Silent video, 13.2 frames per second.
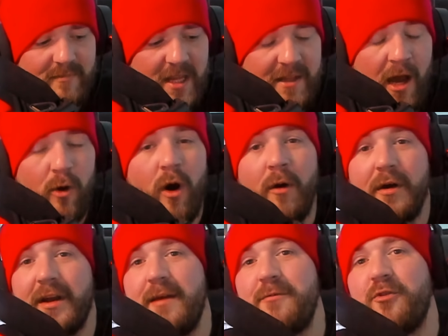Now, I'm
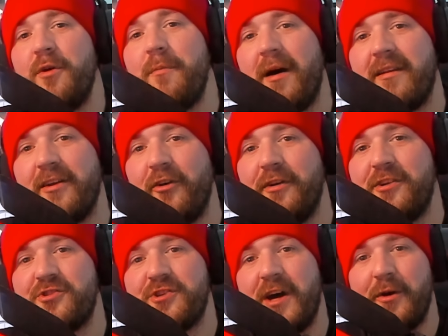going to keep doing my thing on this
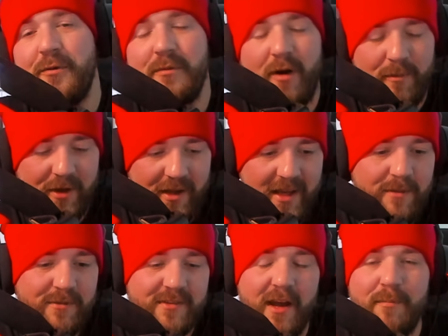channel. I'm going to
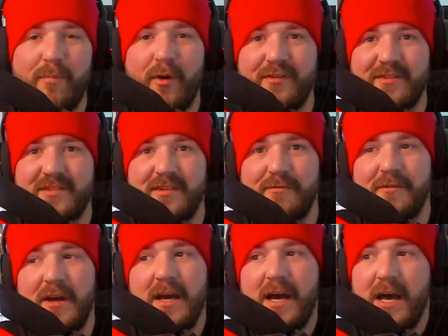keep staying positive.
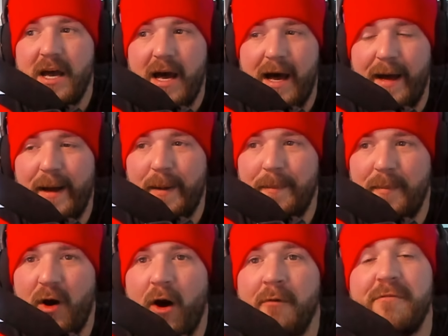
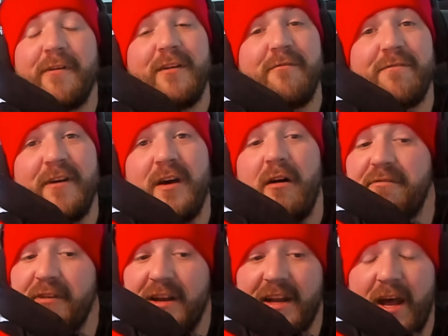I'm feeling fit. I'm
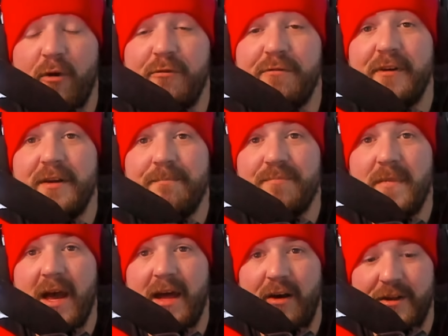feeling healthy.
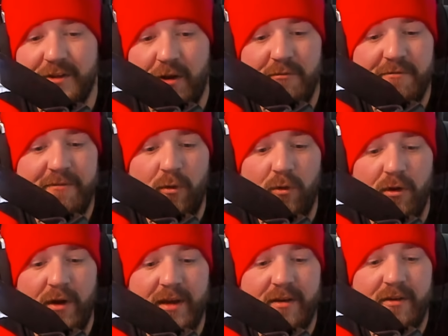And I don't feel
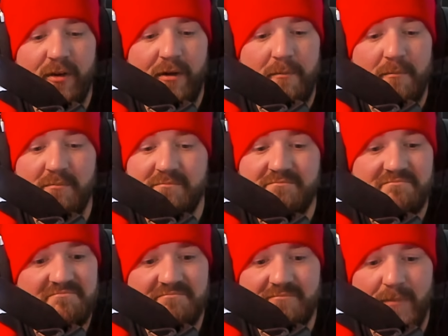like I'm
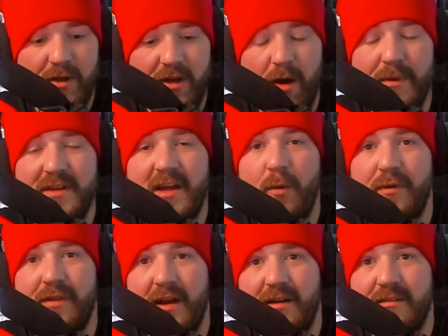coming down
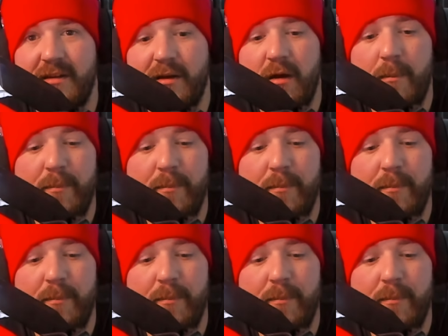with anything.